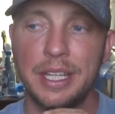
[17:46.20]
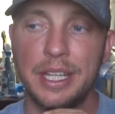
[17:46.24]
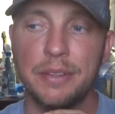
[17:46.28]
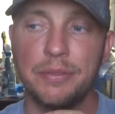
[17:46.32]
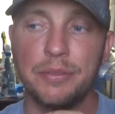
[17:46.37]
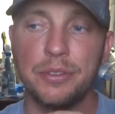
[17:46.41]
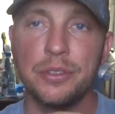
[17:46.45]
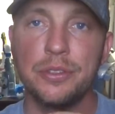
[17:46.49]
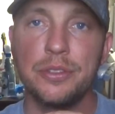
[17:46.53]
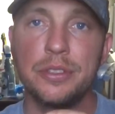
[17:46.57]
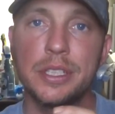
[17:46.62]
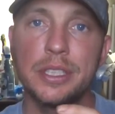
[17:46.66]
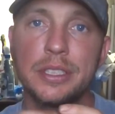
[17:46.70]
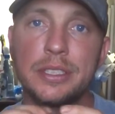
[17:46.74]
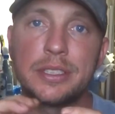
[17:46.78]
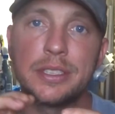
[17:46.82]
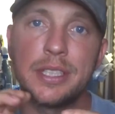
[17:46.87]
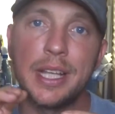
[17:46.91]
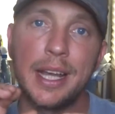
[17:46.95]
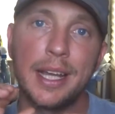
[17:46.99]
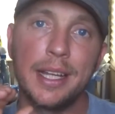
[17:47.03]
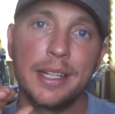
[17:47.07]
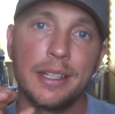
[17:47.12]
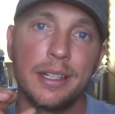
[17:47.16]
you just
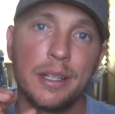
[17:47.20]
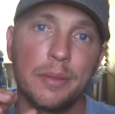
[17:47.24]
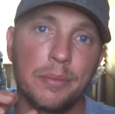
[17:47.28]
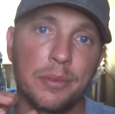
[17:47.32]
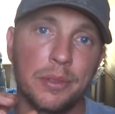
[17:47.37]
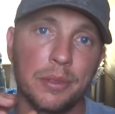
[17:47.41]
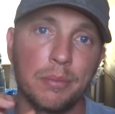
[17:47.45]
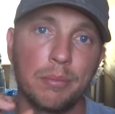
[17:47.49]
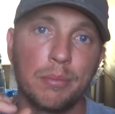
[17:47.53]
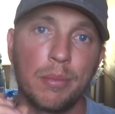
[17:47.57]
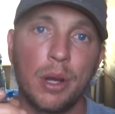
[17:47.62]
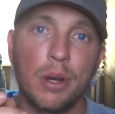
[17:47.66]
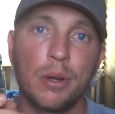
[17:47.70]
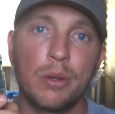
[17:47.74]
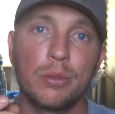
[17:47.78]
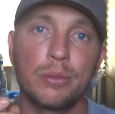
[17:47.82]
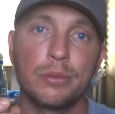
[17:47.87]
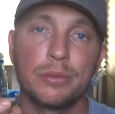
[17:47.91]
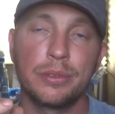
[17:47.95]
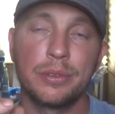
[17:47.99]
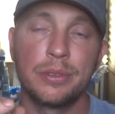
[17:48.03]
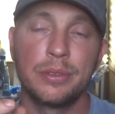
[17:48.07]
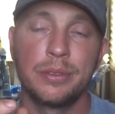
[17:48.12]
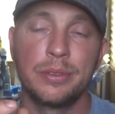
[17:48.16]
tighten up the
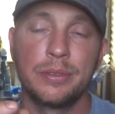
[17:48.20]
bolt